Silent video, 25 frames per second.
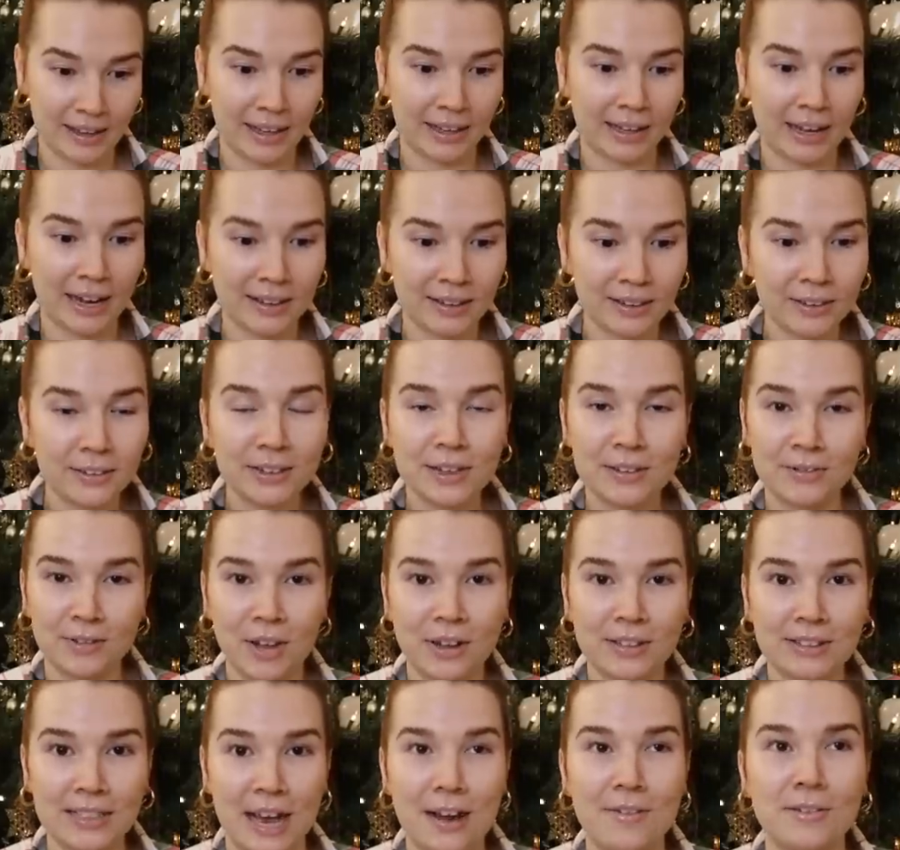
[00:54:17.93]
Like, I literally
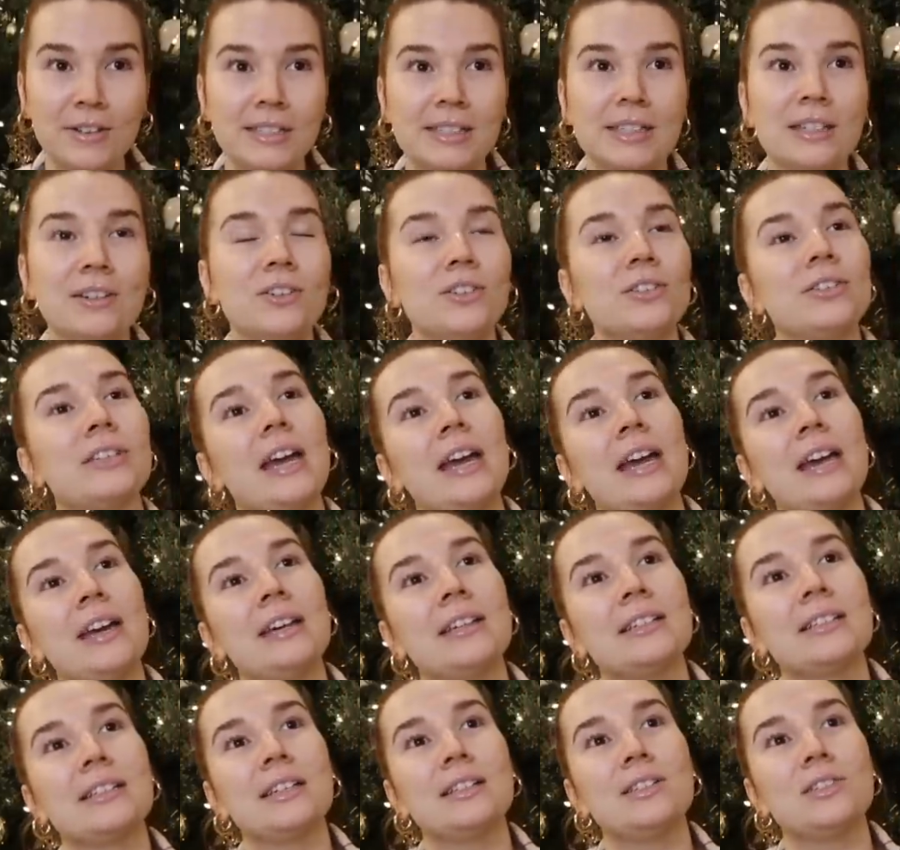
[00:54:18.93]
vlogged every single
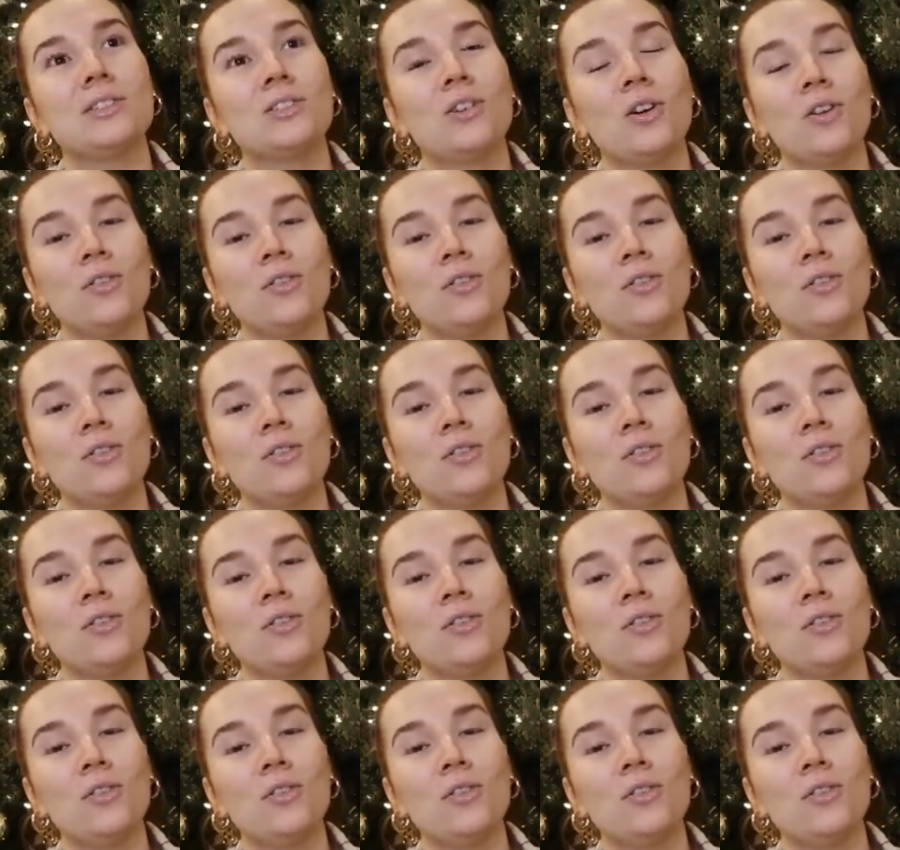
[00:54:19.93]
day since